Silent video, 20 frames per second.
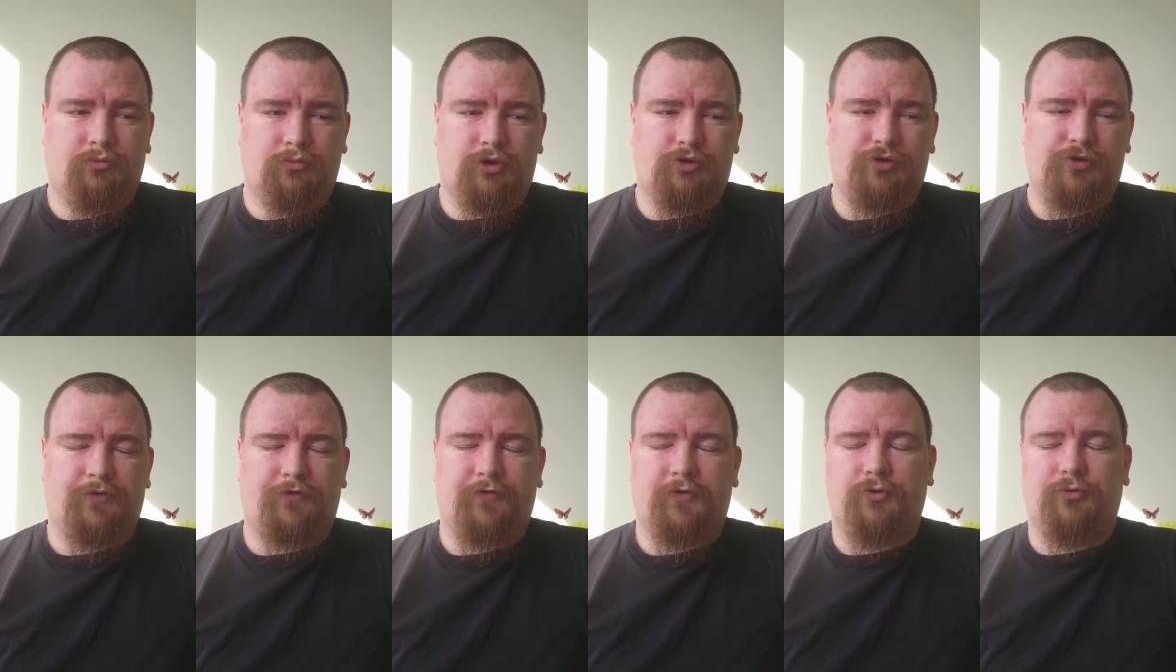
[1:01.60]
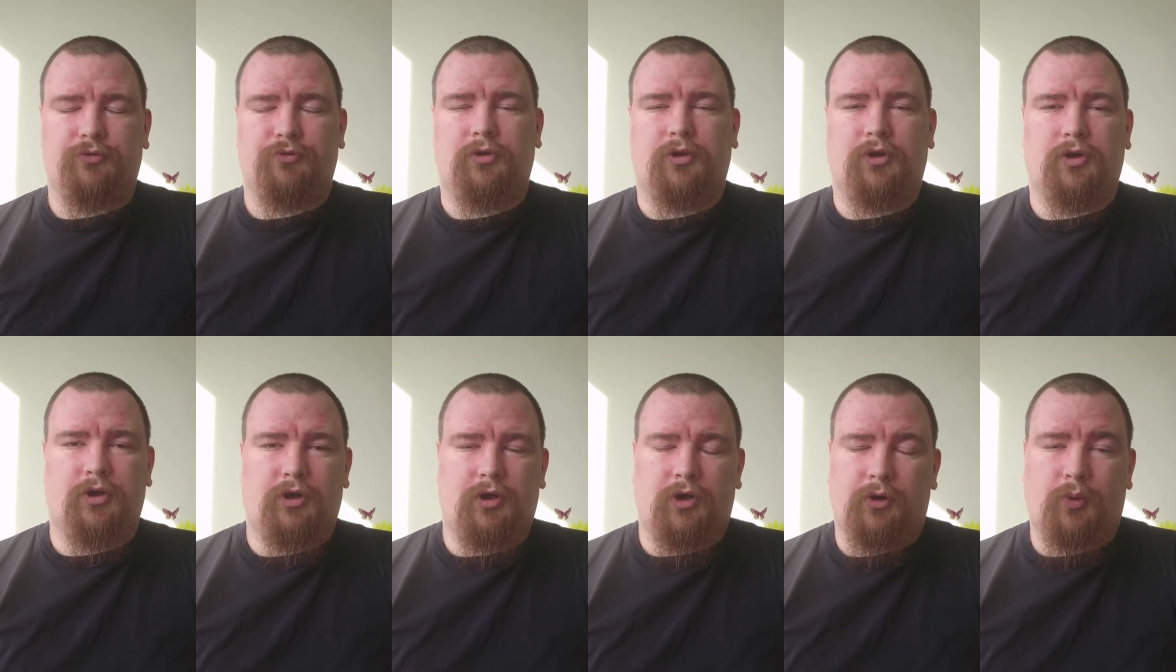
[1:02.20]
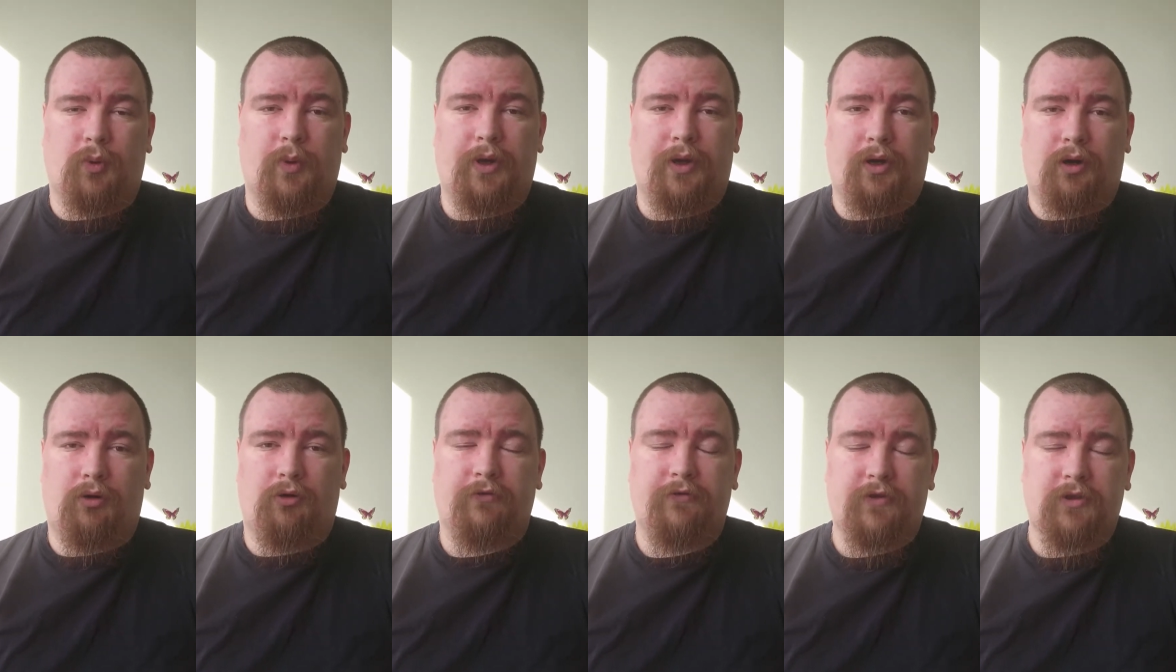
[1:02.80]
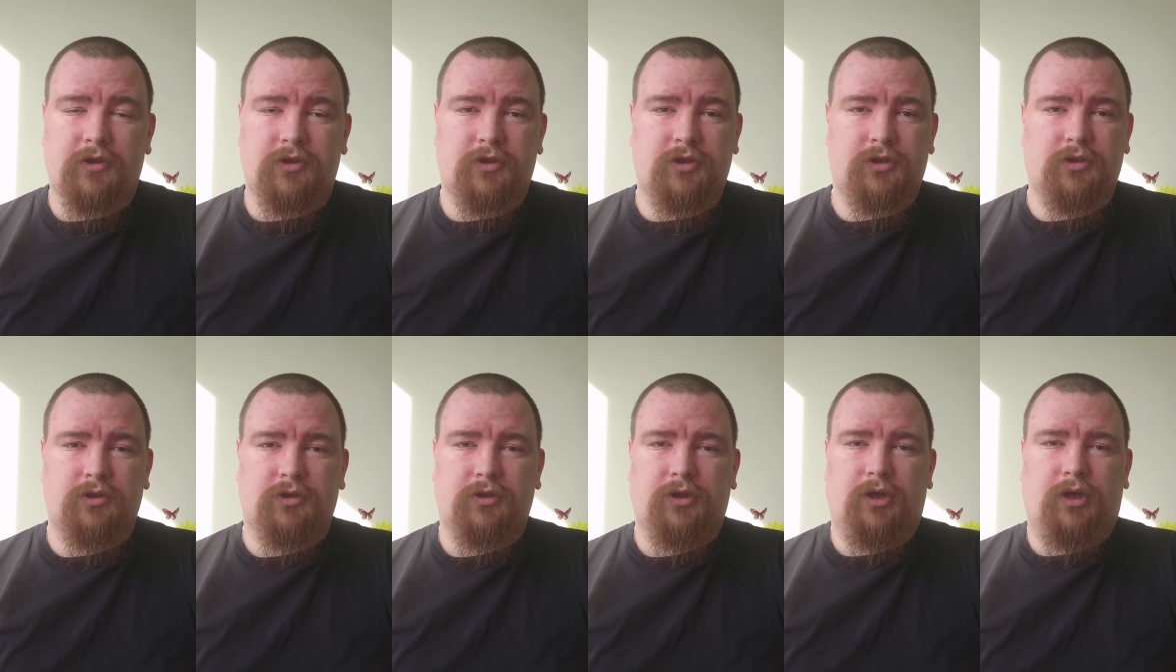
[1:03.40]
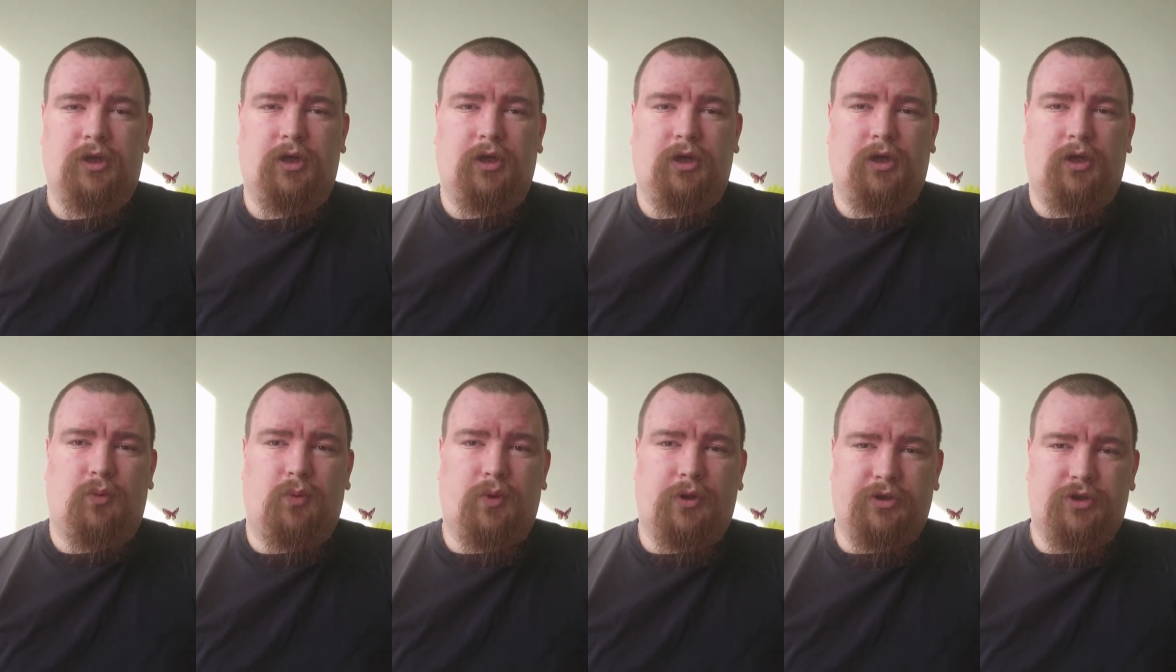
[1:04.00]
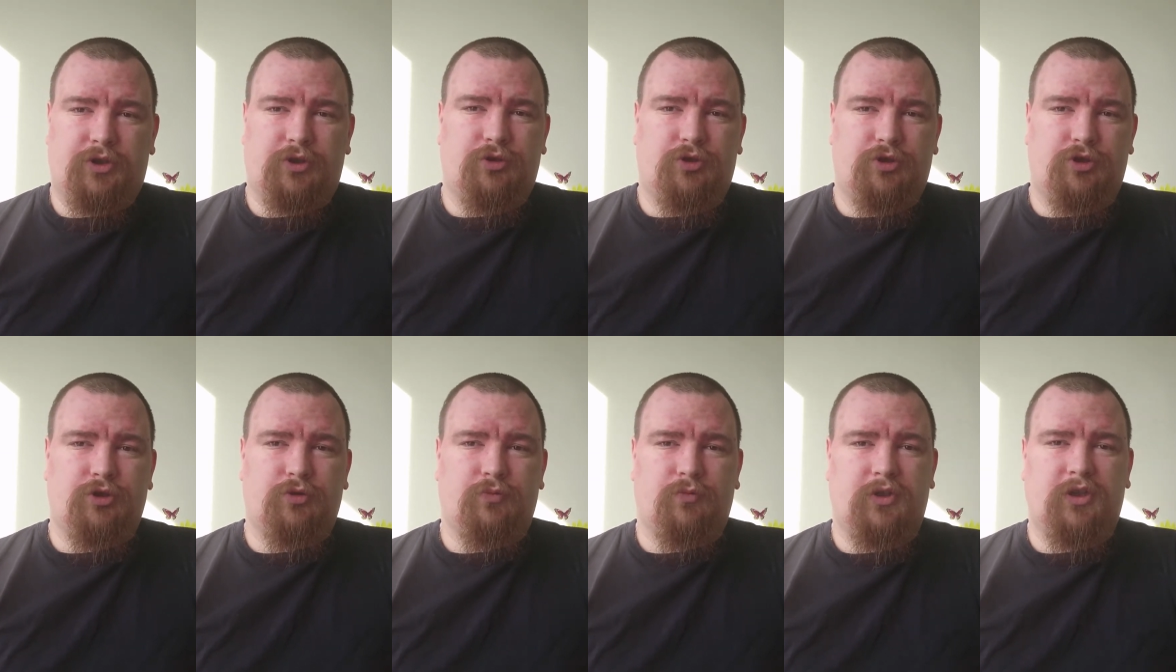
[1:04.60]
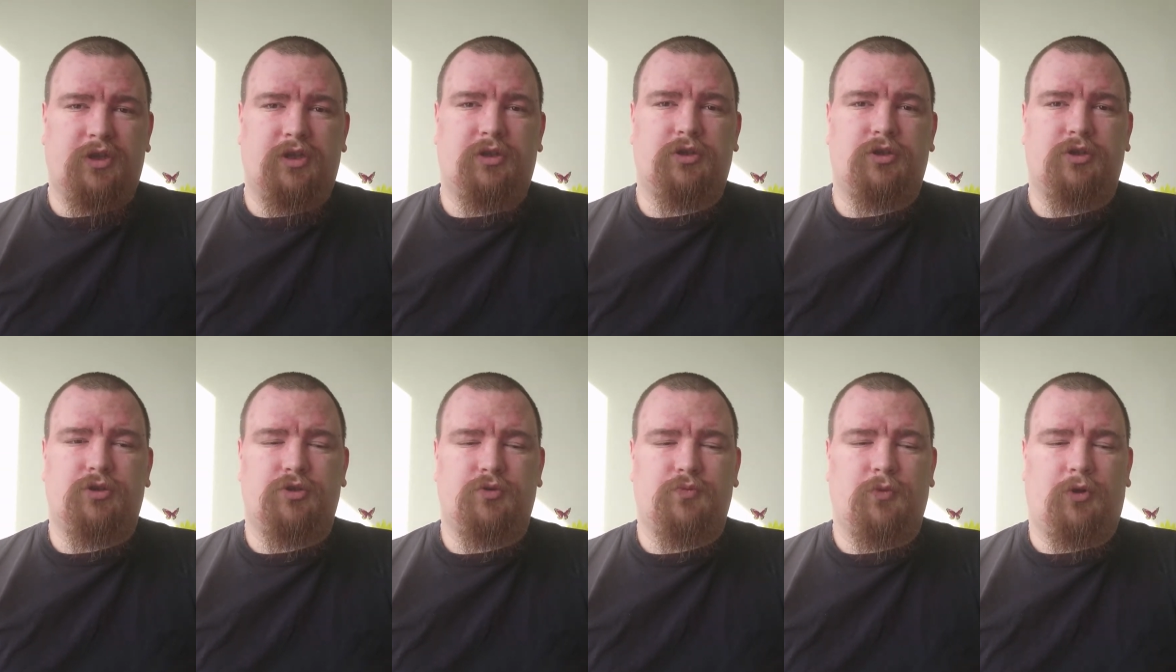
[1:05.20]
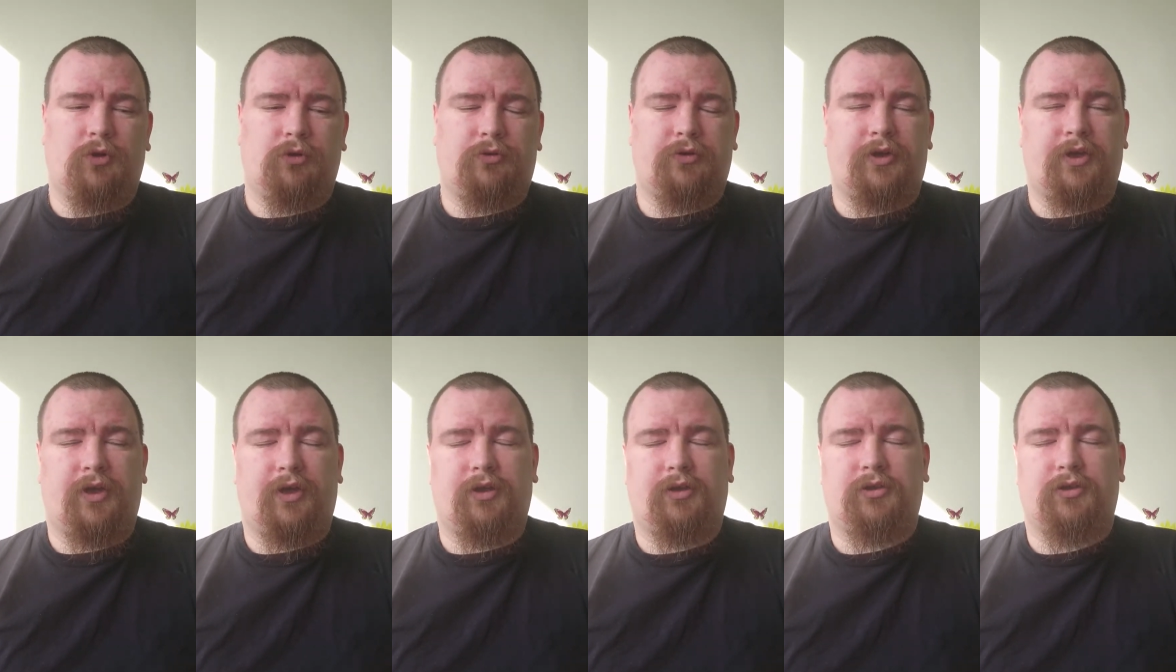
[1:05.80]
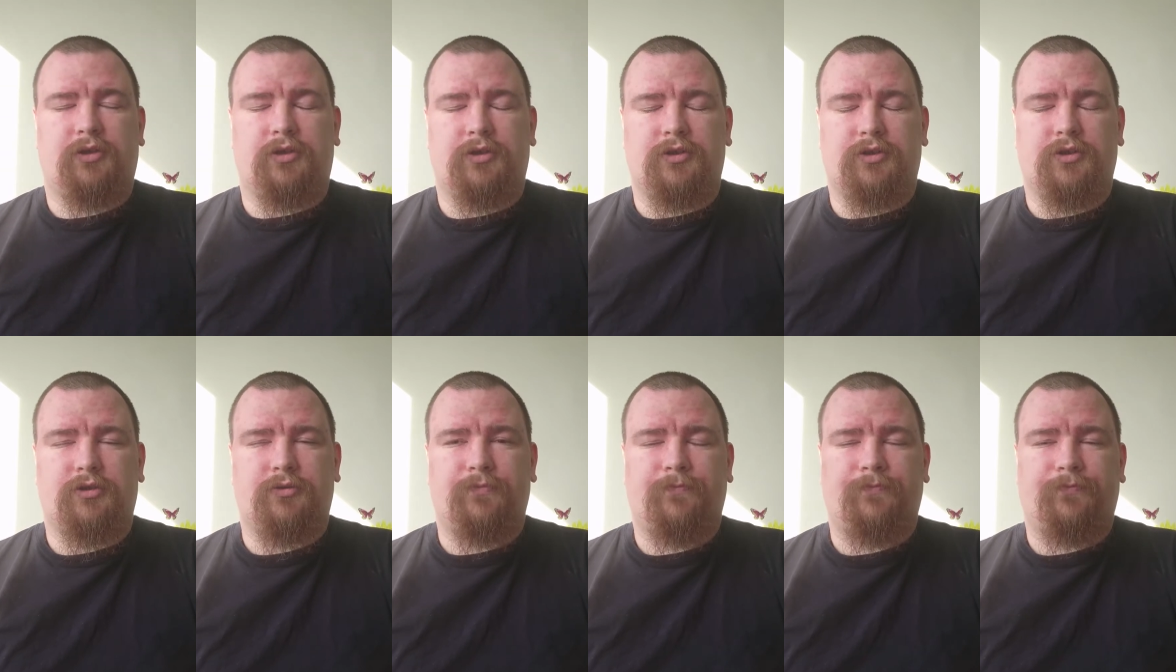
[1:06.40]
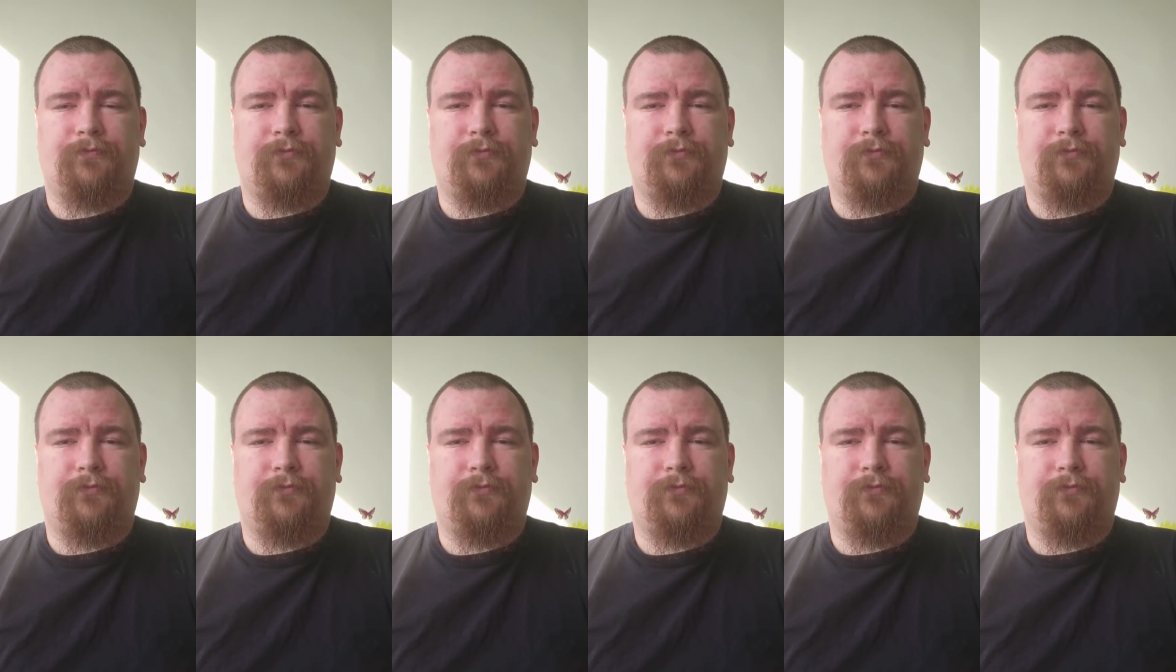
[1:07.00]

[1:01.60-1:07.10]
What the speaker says: most of you are aware of this, what YouTube did to small creators.